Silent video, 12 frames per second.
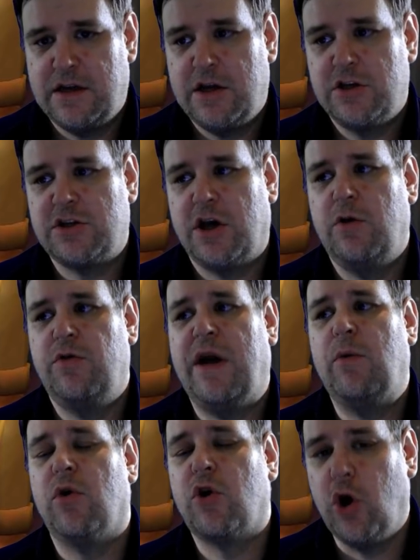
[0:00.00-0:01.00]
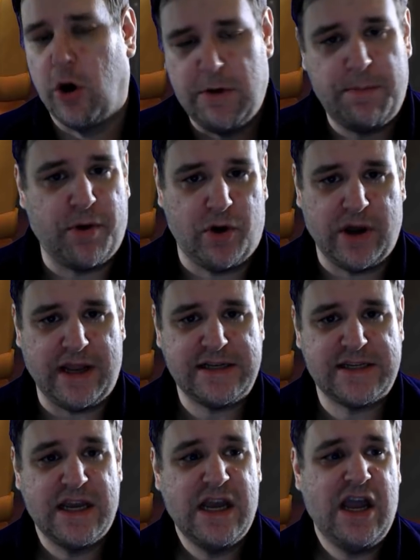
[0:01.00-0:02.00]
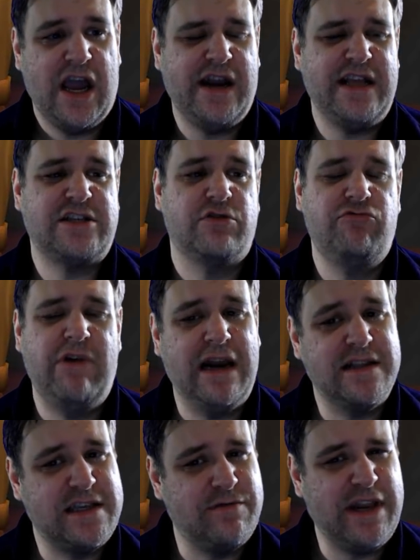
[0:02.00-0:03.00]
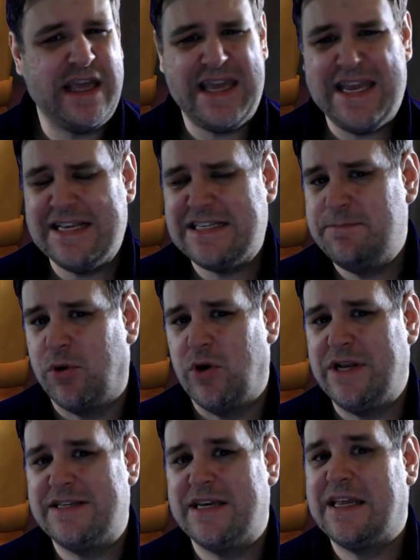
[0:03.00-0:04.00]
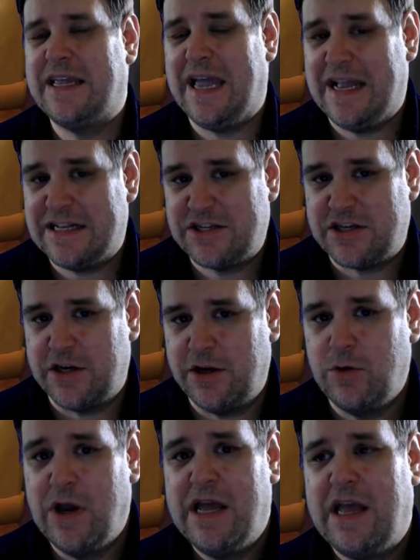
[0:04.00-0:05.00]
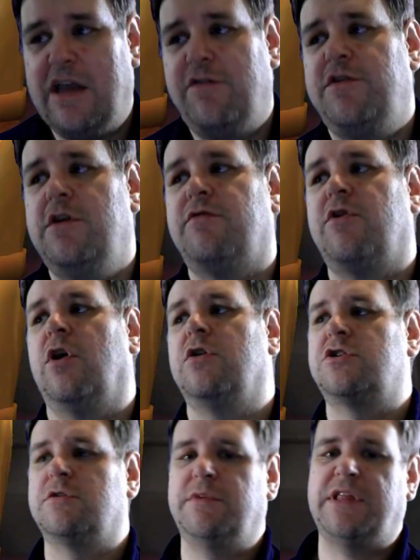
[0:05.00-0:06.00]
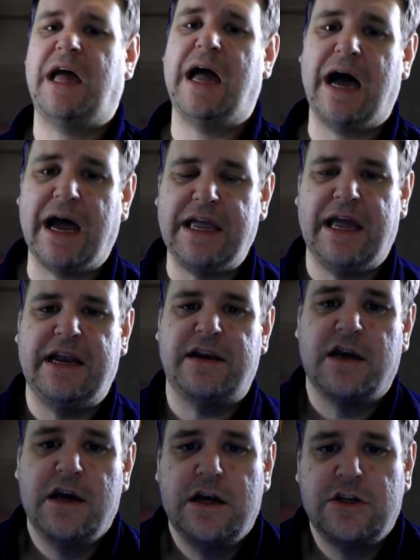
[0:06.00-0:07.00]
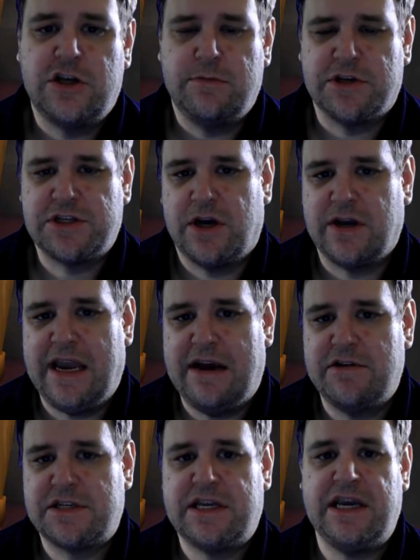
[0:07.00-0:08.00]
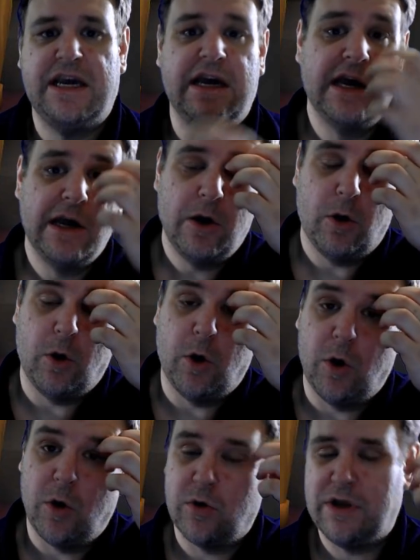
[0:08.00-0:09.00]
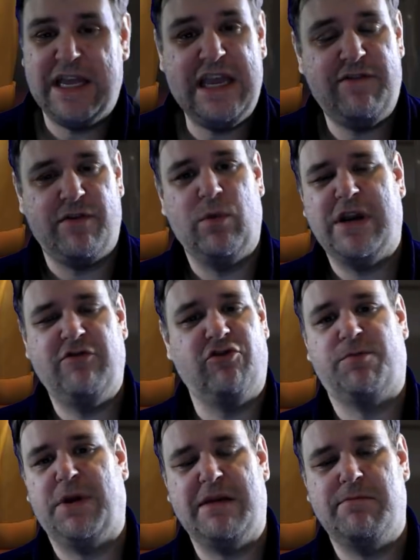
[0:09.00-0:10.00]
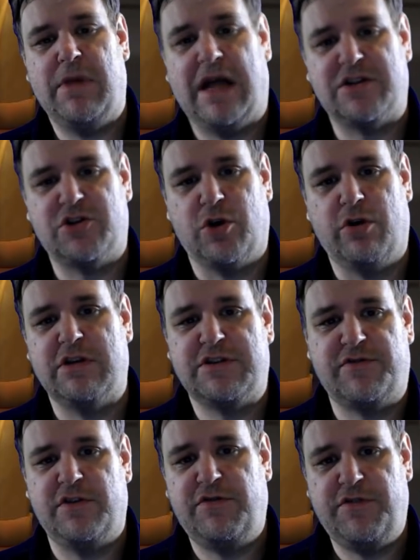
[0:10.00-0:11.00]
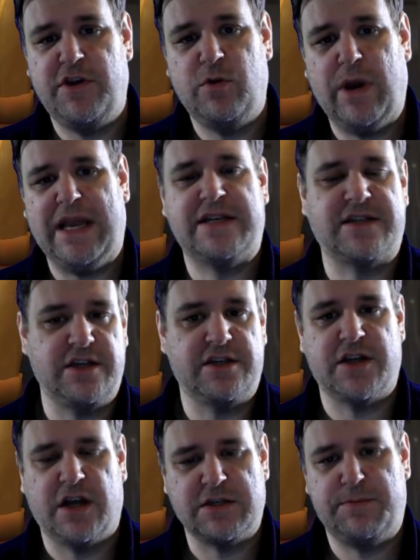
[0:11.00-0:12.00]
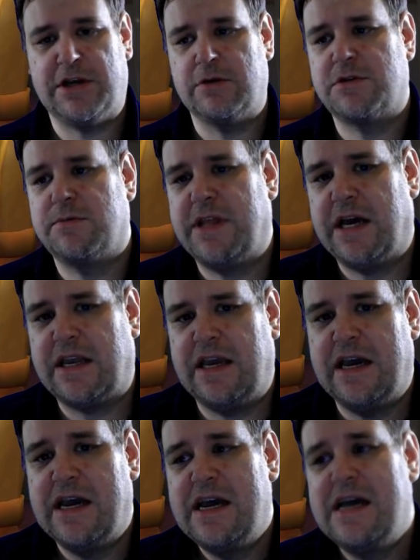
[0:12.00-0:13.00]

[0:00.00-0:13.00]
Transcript: So there will come a point, and it's a relatively easy point to get to if you've got some of the high-end Tomb of Sargeras gear, or even when you've just been in Antorus for a few weeks and you start to pick up some of that gear.